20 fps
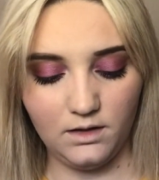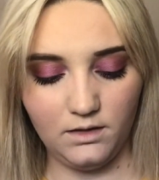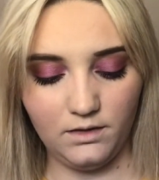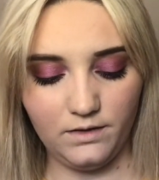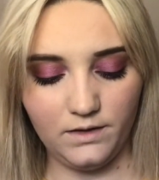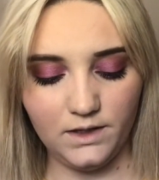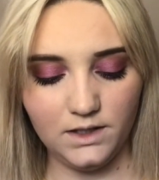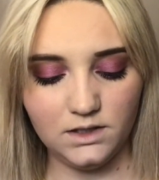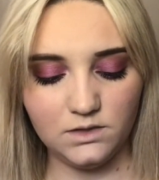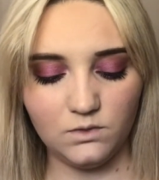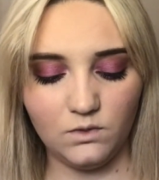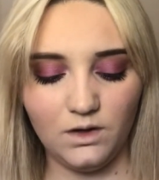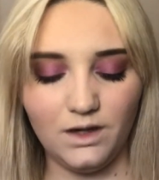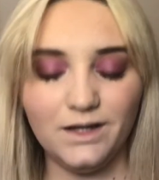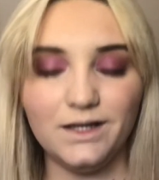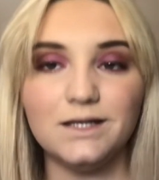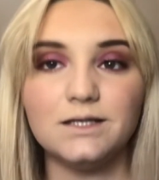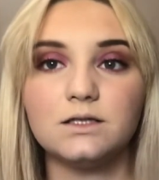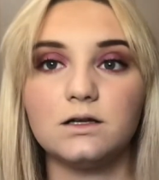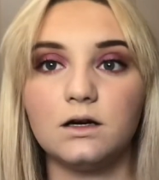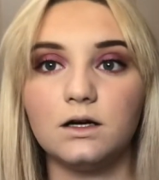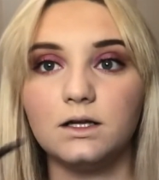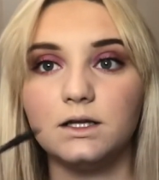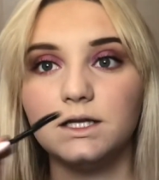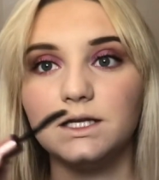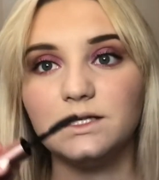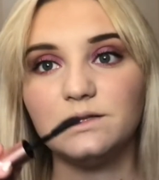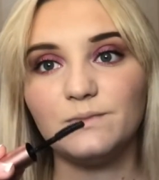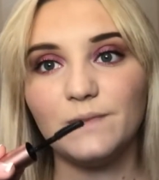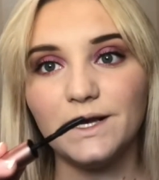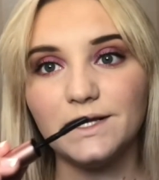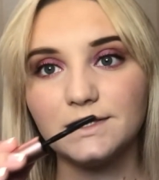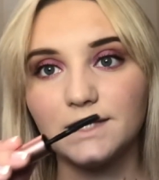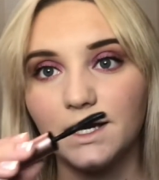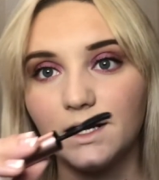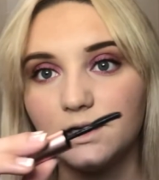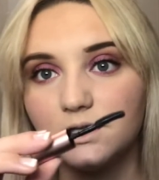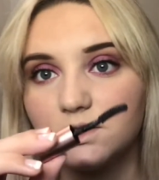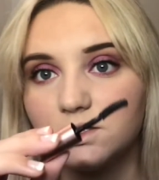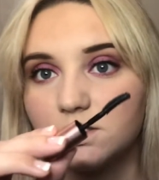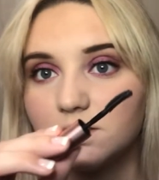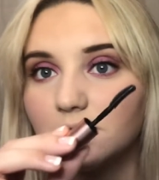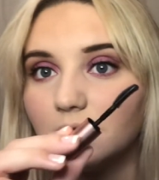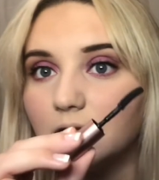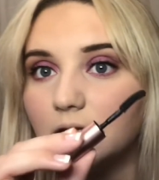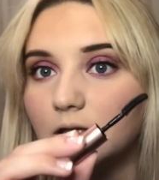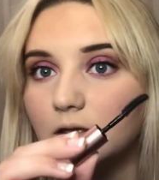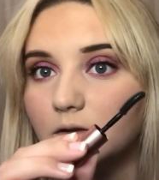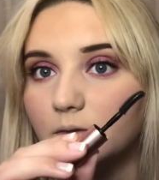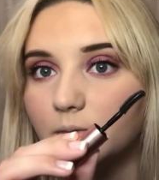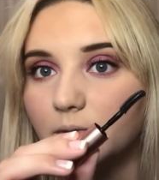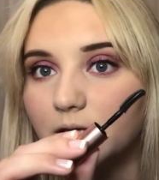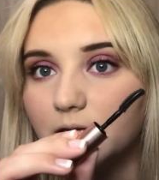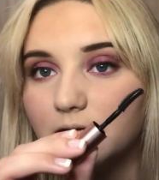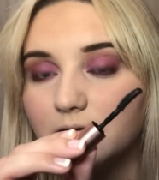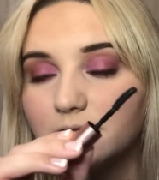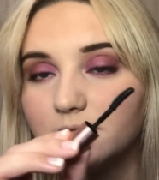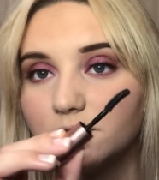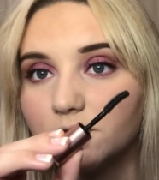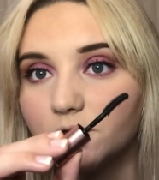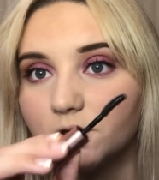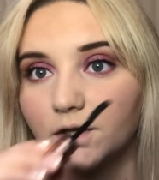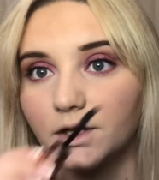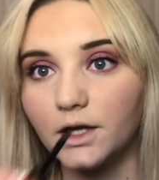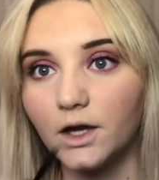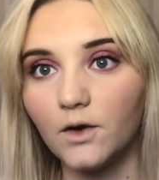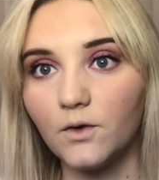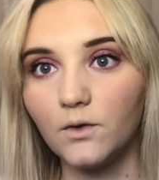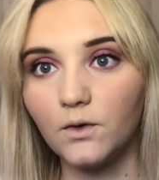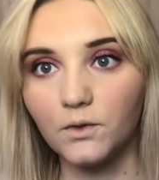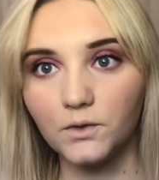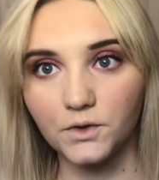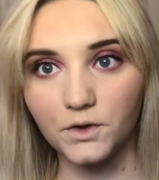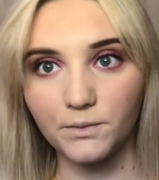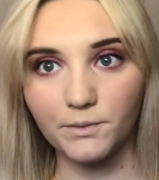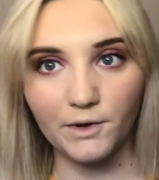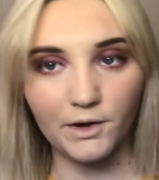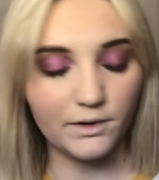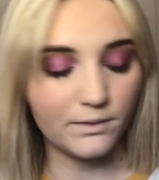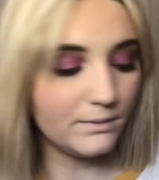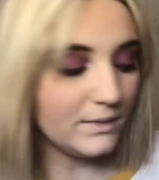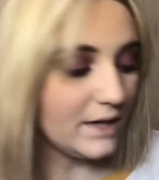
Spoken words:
This one that's on this mascara is just a little bit easier to go on your bottom